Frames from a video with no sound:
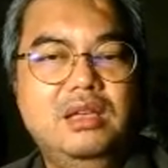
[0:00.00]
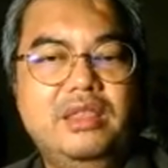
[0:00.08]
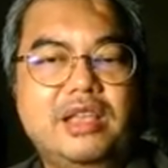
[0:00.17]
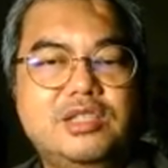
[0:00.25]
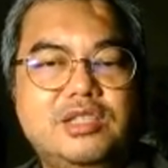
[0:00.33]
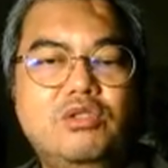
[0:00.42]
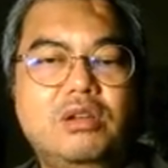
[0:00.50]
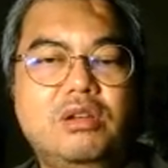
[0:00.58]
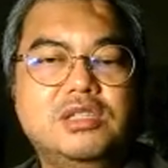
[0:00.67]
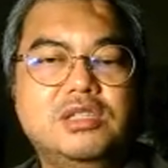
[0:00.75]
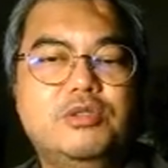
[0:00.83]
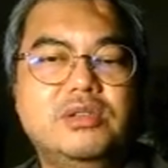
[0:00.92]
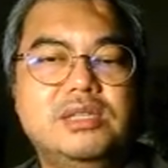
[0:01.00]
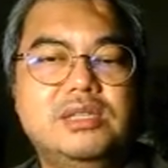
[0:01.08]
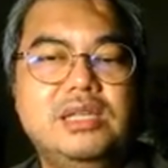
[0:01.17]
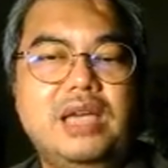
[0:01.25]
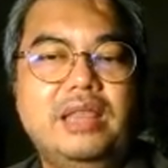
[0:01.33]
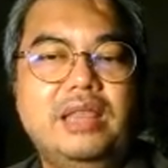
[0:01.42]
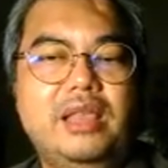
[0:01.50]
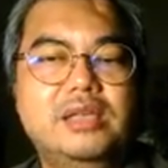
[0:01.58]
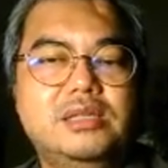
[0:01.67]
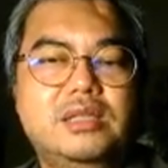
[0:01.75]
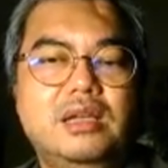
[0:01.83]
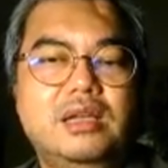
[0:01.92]
There's no conspiracy
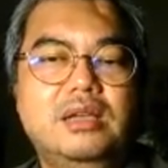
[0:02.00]
unless